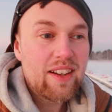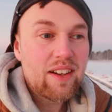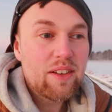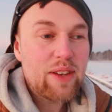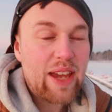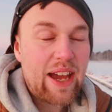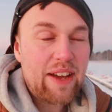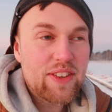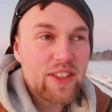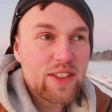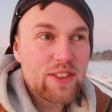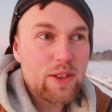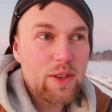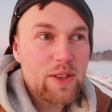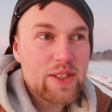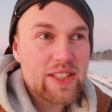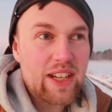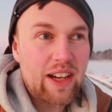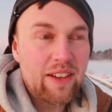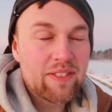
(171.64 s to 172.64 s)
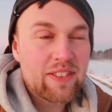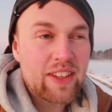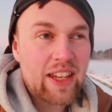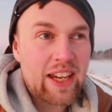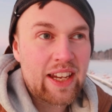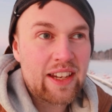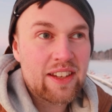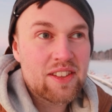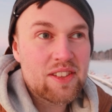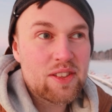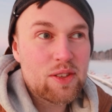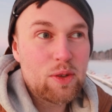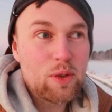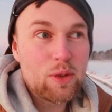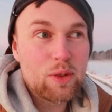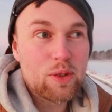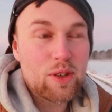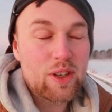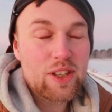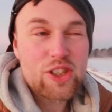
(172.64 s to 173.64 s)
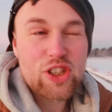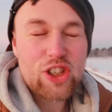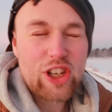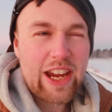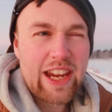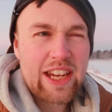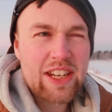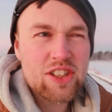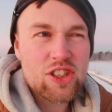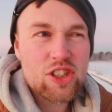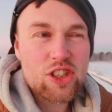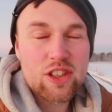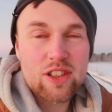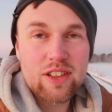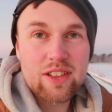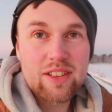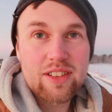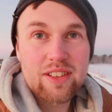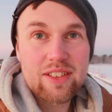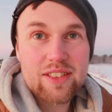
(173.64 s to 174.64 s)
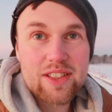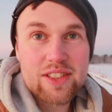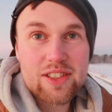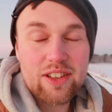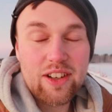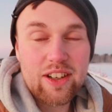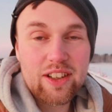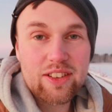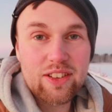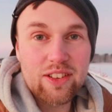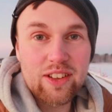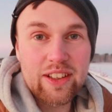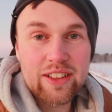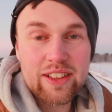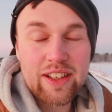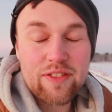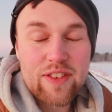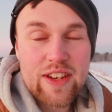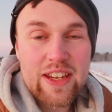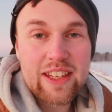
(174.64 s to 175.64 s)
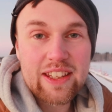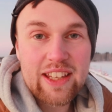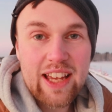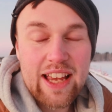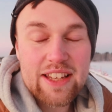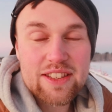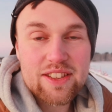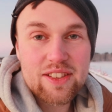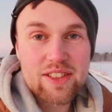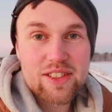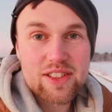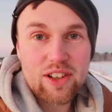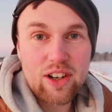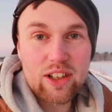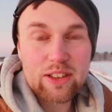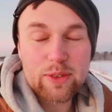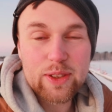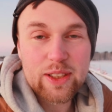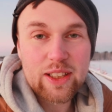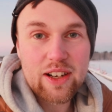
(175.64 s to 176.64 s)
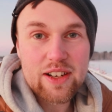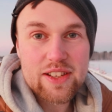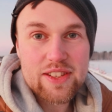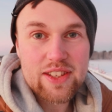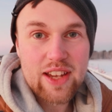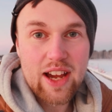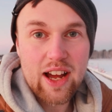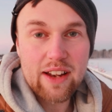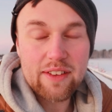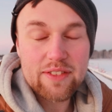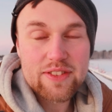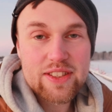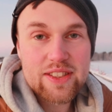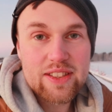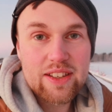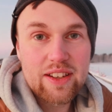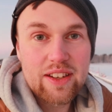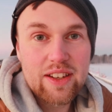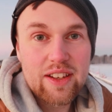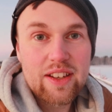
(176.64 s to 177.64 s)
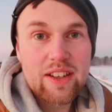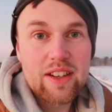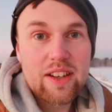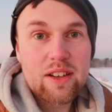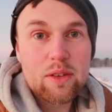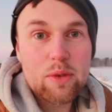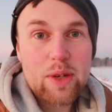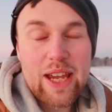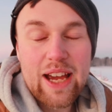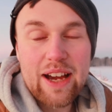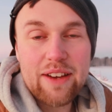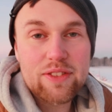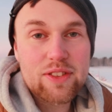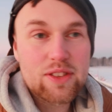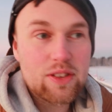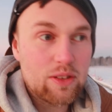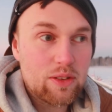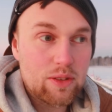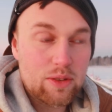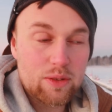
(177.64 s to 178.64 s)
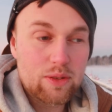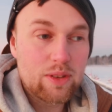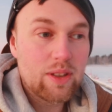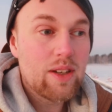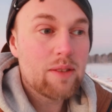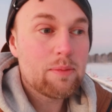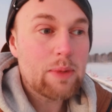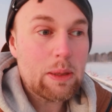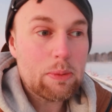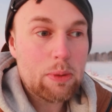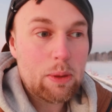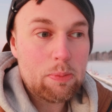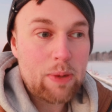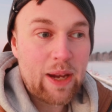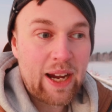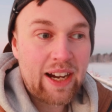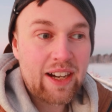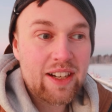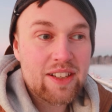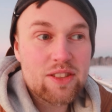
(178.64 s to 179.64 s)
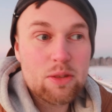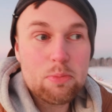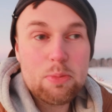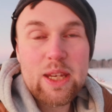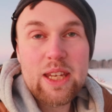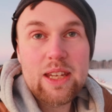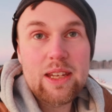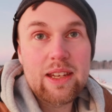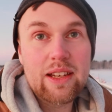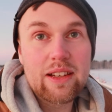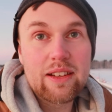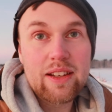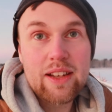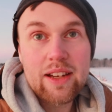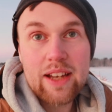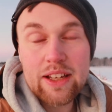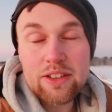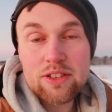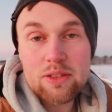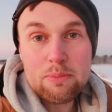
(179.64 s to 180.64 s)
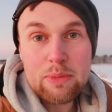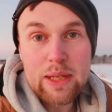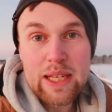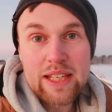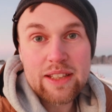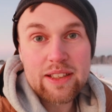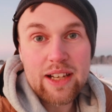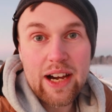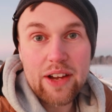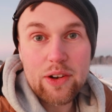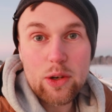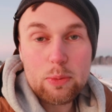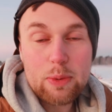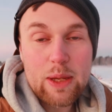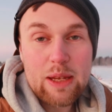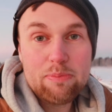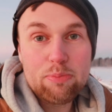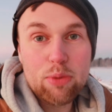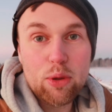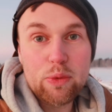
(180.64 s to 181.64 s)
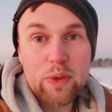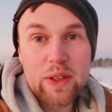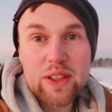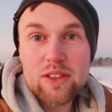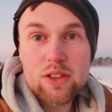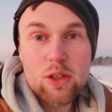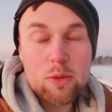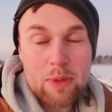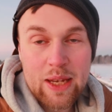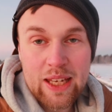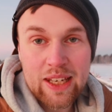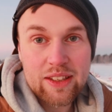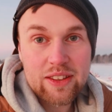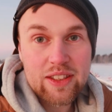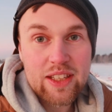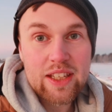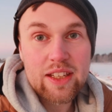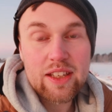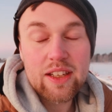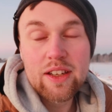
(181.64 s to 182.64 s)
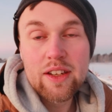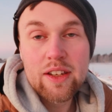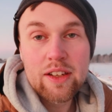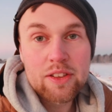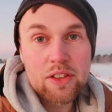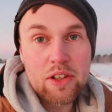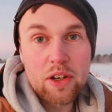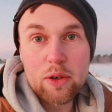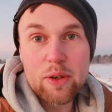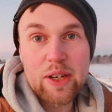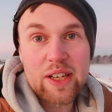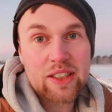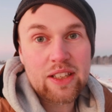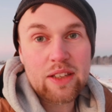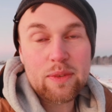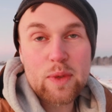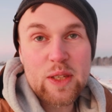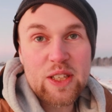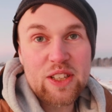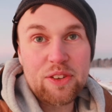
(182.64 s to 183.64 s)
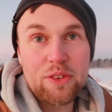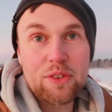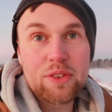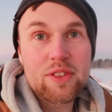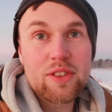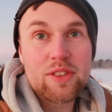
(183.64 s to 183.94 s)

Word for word: We have to do something to change the circle, and I think it has to start with ourselves. We have to be prepared to be and to meet other people with humility, knowing that we don't